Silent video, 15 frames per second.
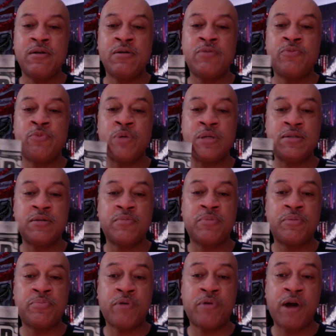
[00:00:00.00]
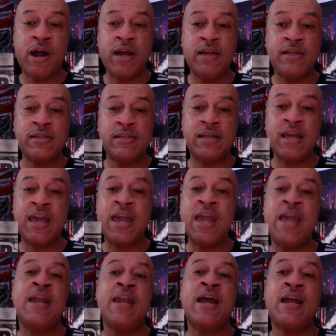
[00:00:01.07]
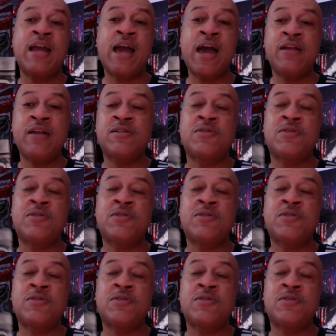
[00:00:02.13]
a reasonable price, and I got it.